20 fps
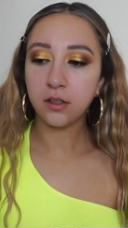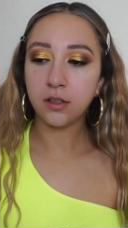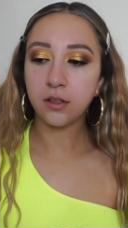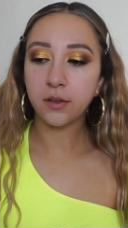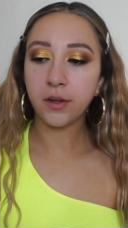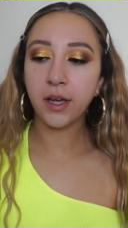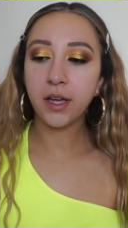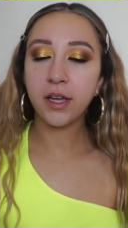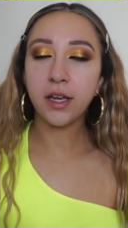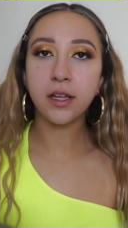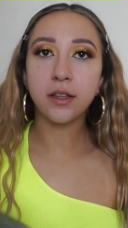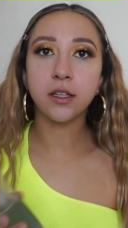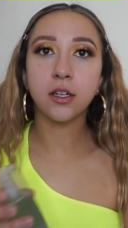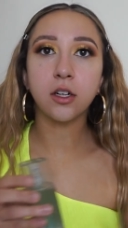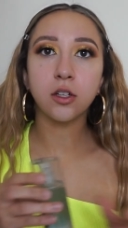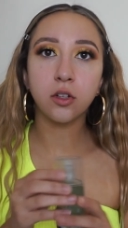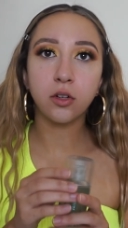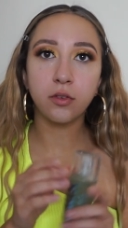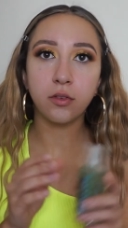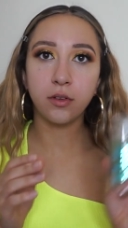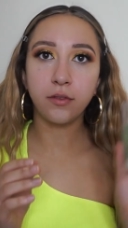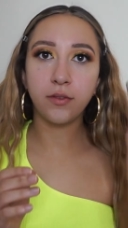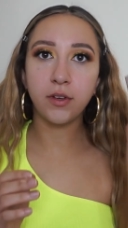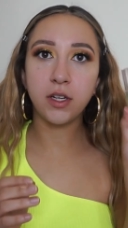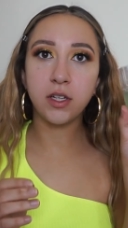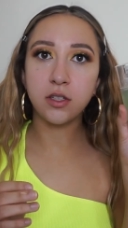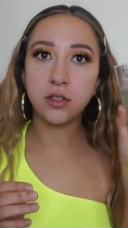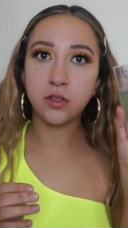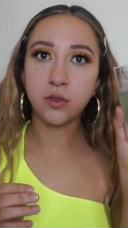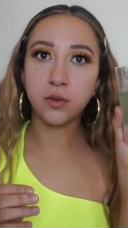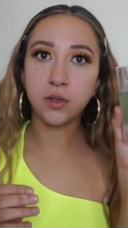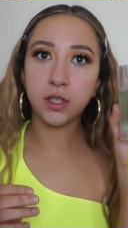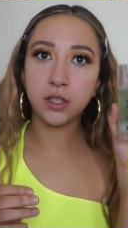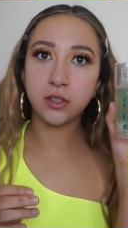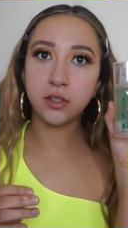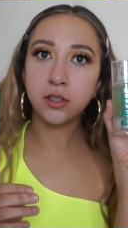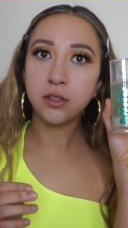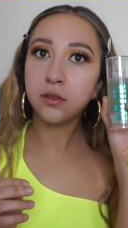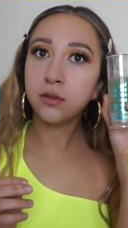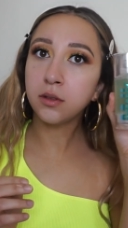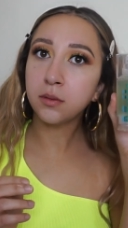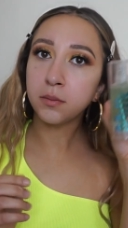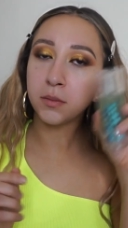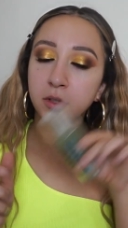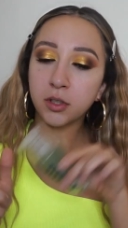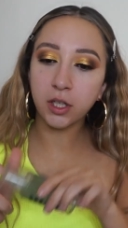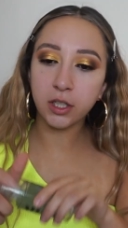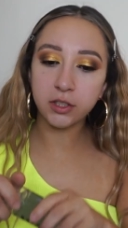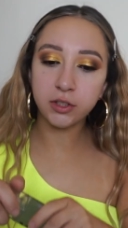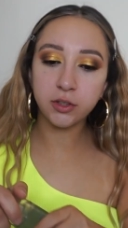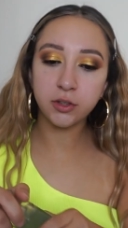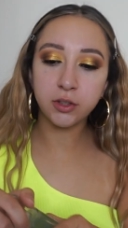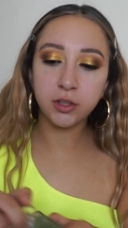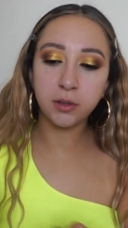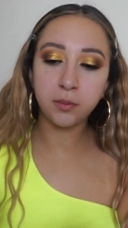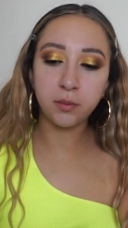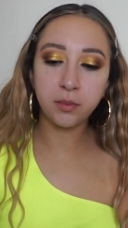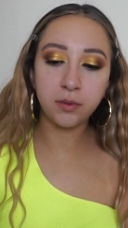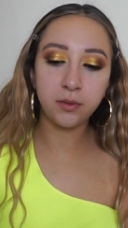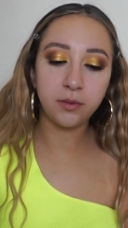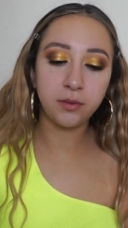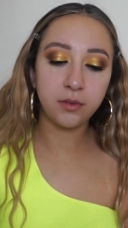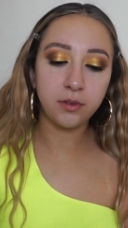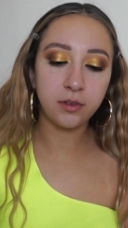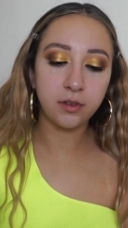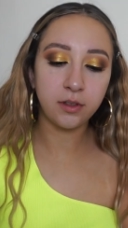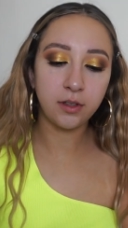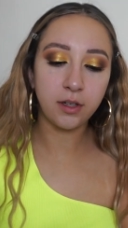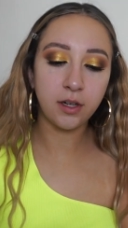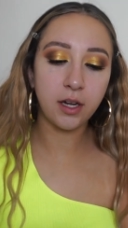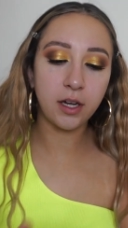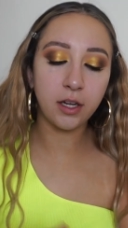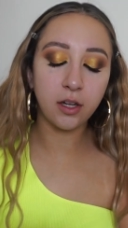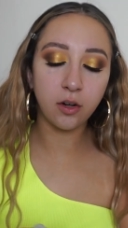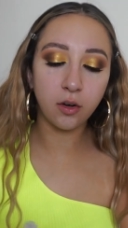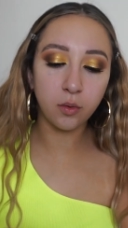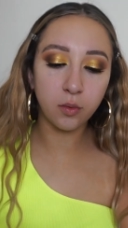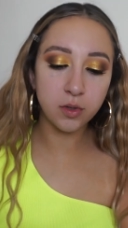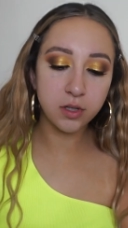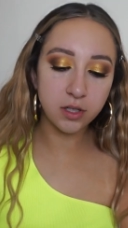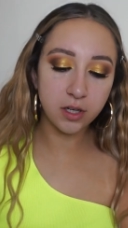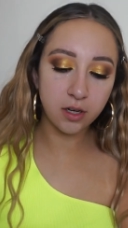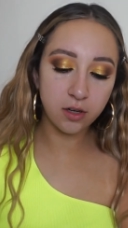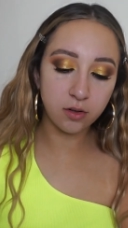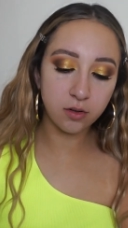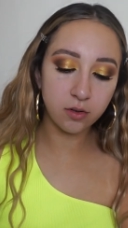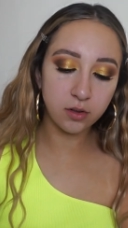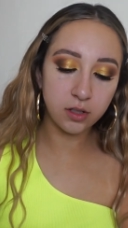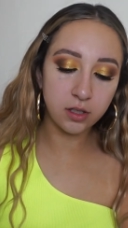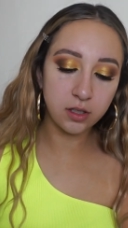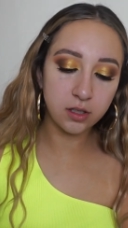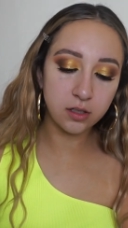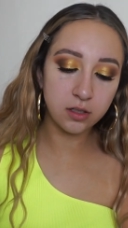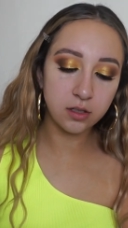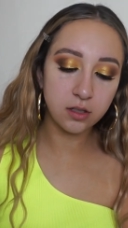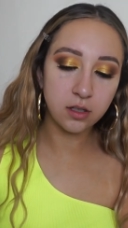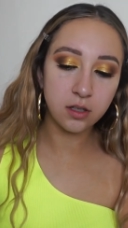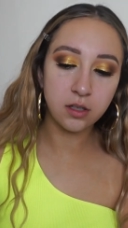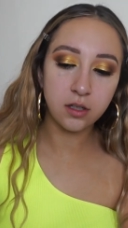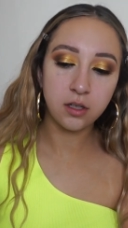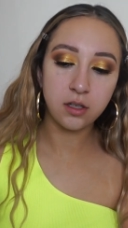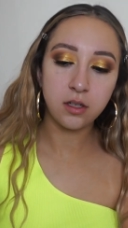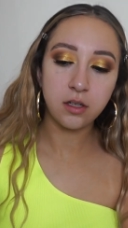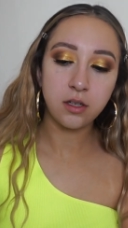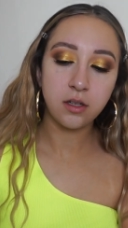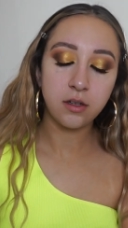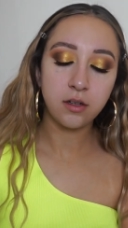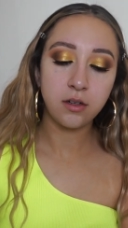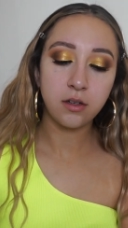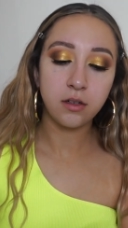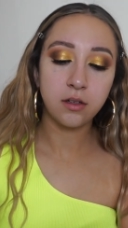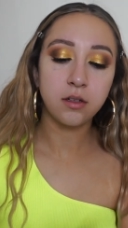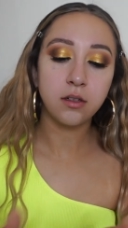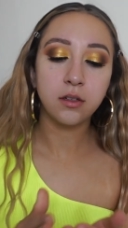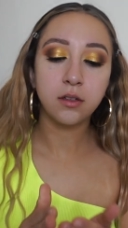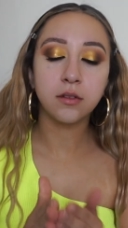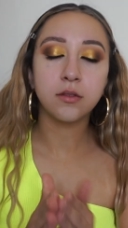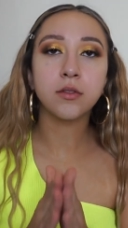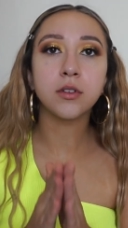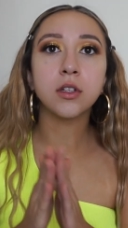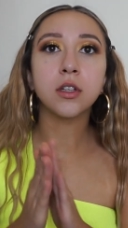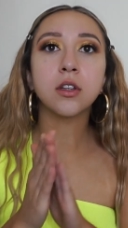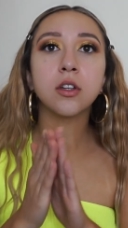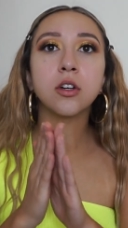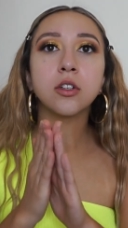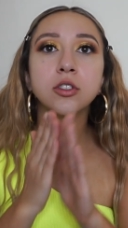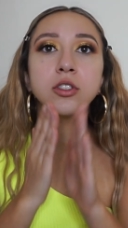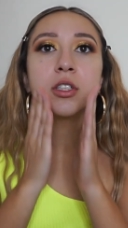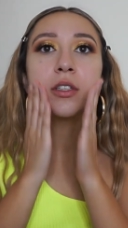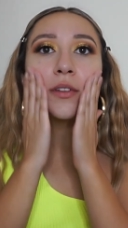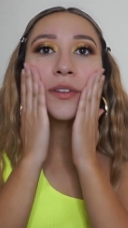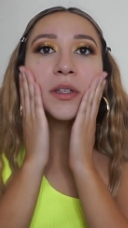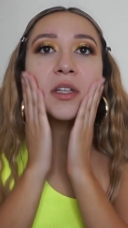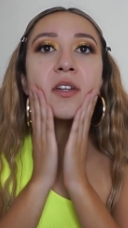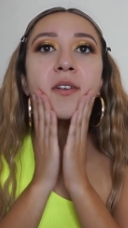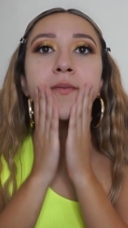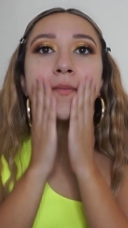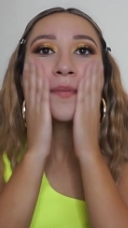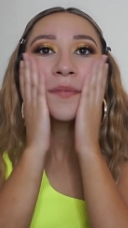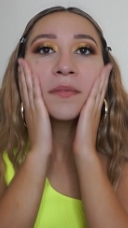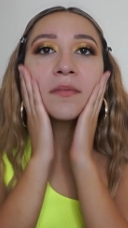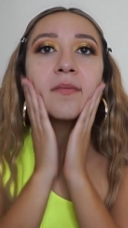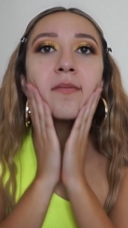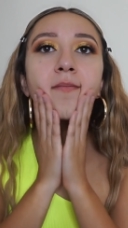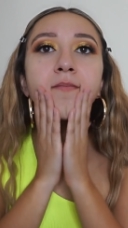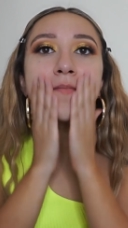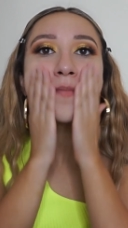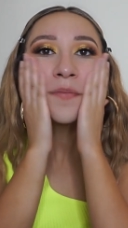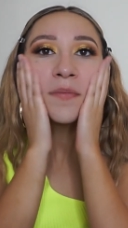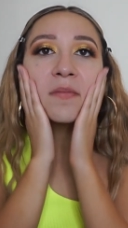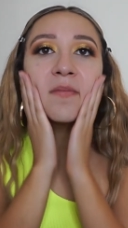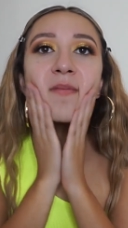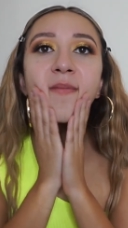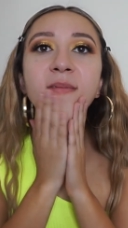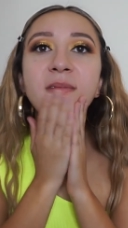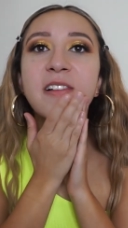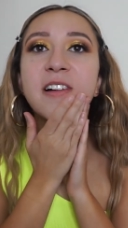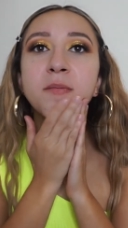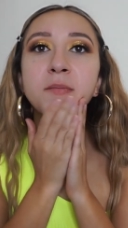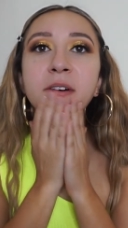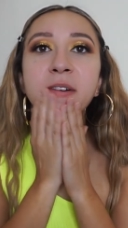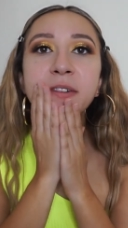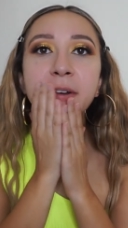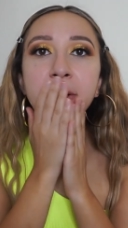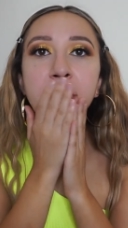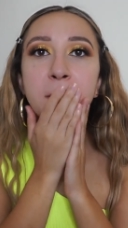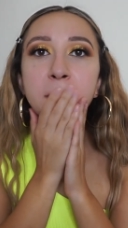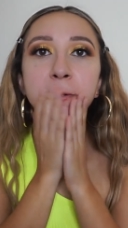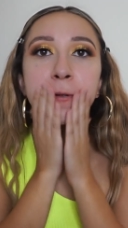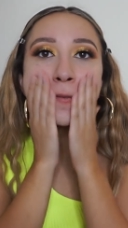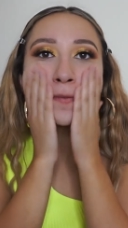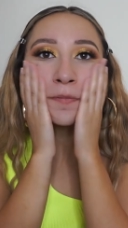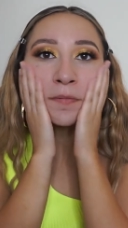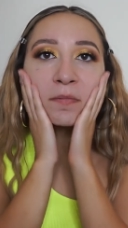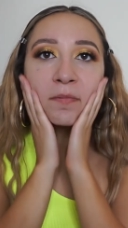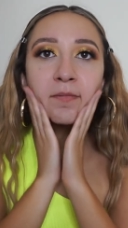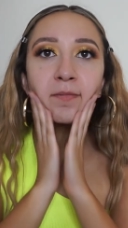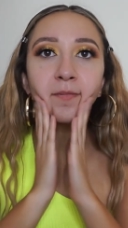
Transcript: Okay, and all over the face, you guys know, no Hydra Grip. I can always count on this for the longevity of my foundation.